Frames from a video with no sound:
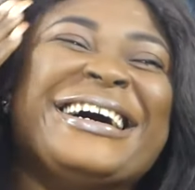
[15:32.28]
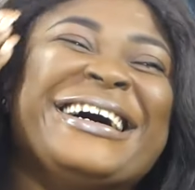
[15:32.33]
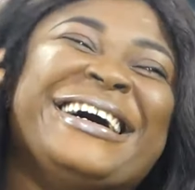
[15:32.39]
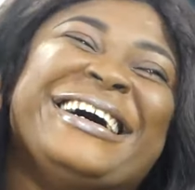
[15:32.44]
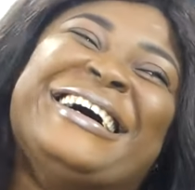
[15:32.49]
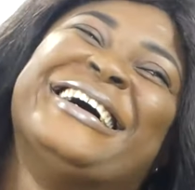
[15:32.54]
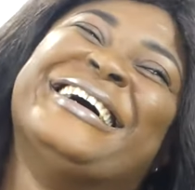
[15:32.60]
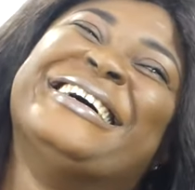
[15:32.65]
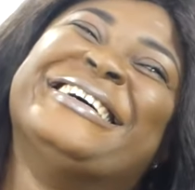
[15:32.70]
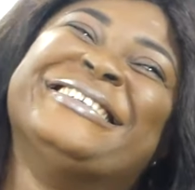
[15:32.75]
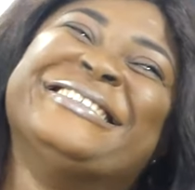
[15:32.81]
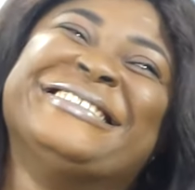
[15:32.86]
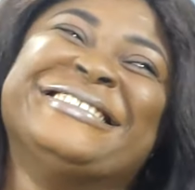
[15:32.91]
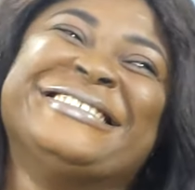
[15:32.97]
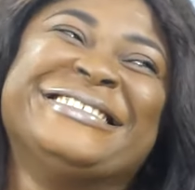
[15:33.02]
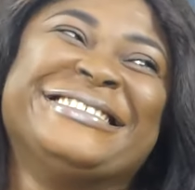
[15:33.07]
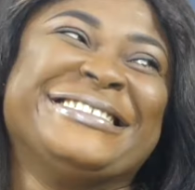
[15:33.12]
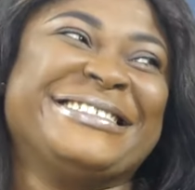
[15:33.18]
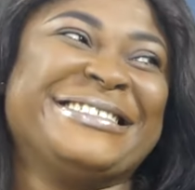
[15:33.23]
moment is
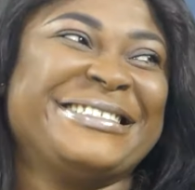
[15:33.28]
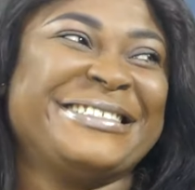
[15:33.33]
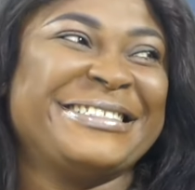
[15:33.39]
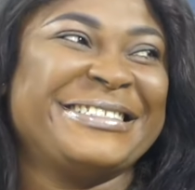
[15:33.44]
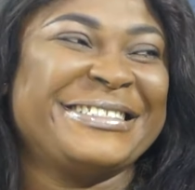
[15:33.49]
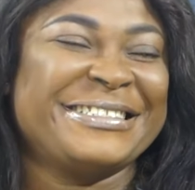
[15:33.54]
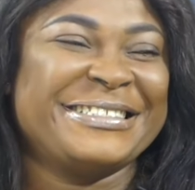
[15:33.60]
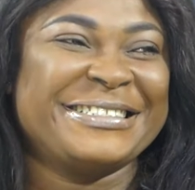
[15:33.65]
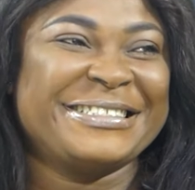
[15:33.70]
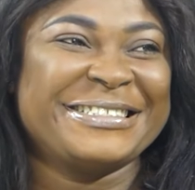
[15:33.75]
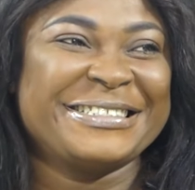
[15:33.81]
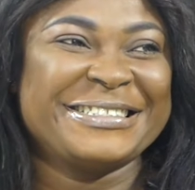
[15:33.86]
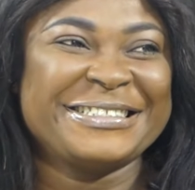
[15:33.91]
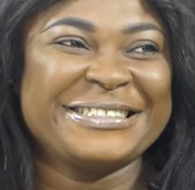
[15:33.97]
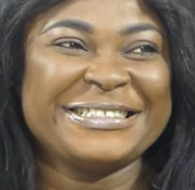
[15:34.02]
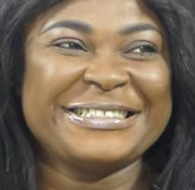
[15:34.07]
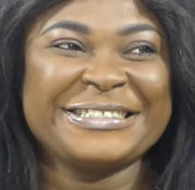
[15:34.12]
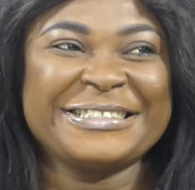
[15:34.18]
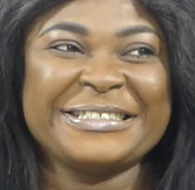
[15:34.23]
left to the two
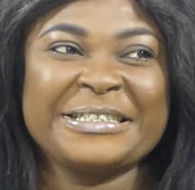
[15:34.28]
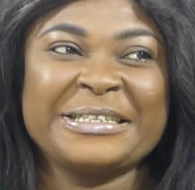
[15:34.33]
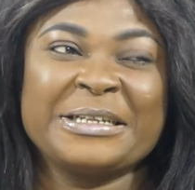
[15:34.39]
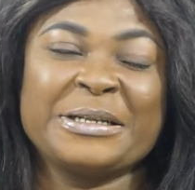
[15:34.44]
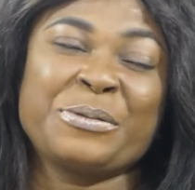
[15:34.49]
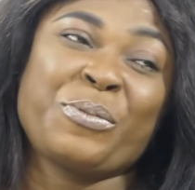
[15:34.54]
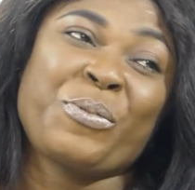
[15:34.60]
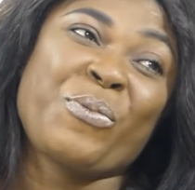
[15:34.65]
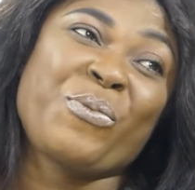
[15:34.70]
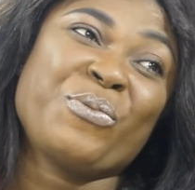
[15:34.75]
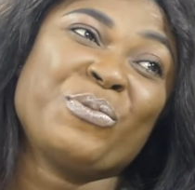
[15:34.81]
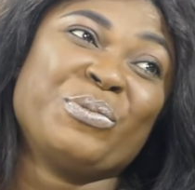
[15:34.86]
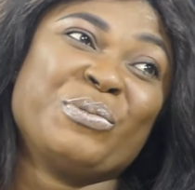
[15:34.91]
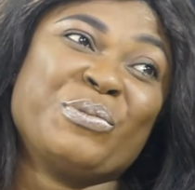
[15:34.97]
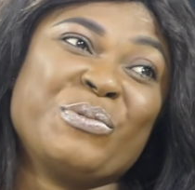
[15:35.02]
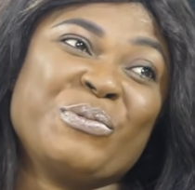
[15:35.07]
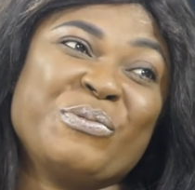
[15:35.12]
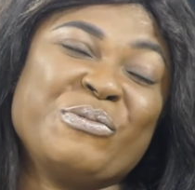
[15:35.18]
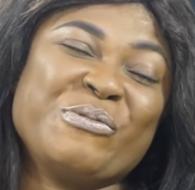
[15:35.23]
of you, just you.
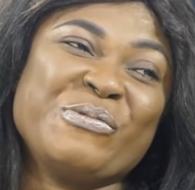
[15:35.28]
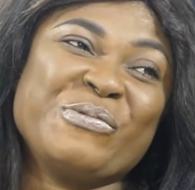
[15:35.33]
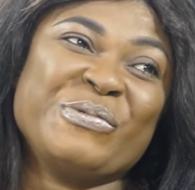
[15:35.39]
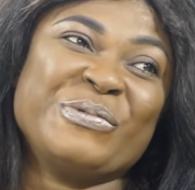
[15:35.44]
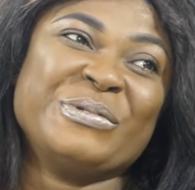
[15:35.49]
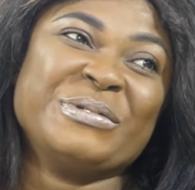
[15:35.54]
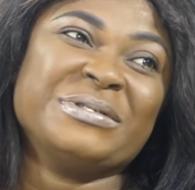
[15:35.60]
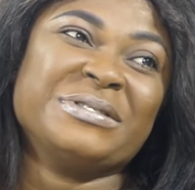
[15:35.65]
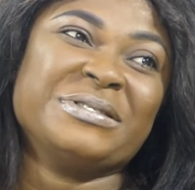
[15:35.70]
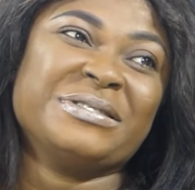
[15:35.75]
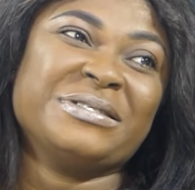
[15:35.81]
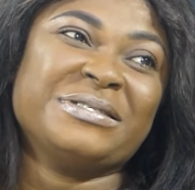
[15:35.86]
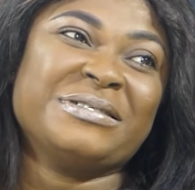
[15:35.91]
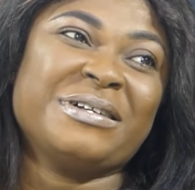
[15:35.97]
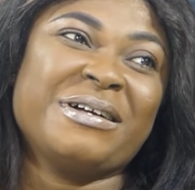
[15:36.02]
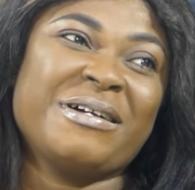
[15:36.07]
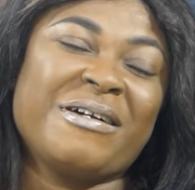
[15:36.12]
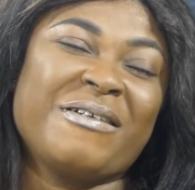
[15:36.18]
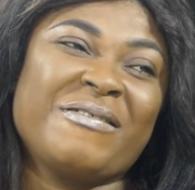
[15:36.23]

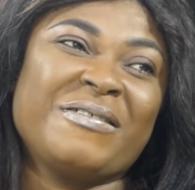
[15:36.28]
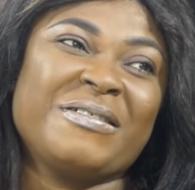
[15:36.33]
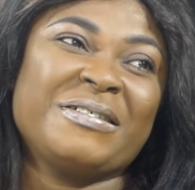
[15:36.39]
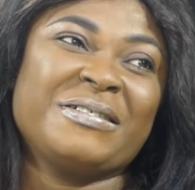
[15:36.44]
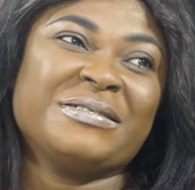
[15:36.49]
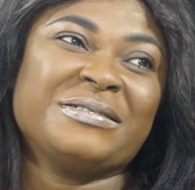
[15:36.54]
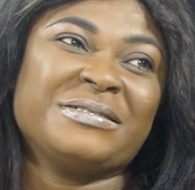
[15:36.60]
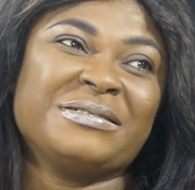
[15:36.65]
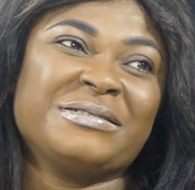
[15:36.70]
Before what